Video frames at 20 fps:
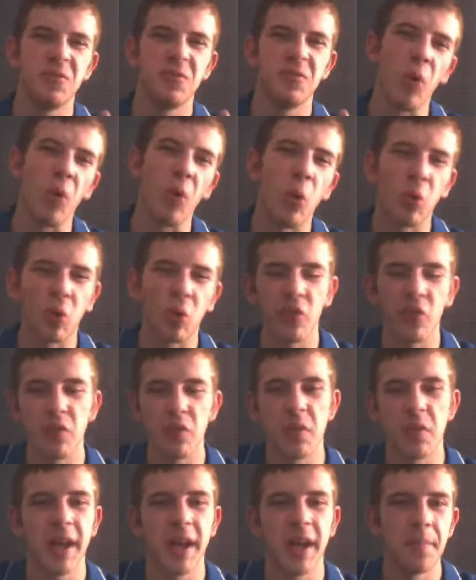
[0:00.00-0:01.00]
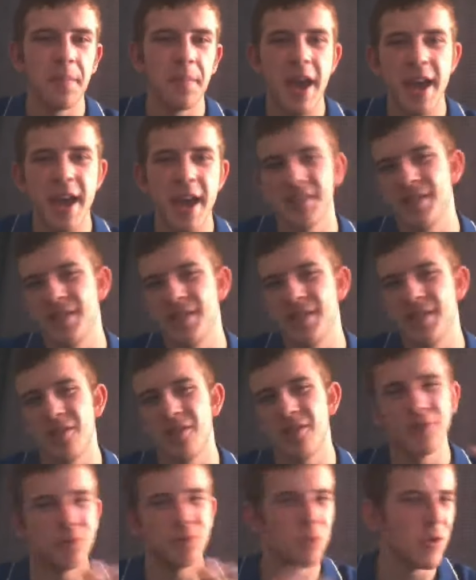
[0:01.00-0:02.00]
4 of them are going to miss, and then you
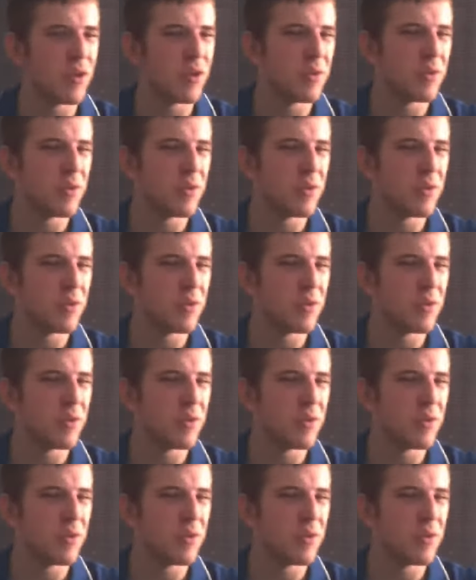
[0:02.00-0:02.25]
got to wound,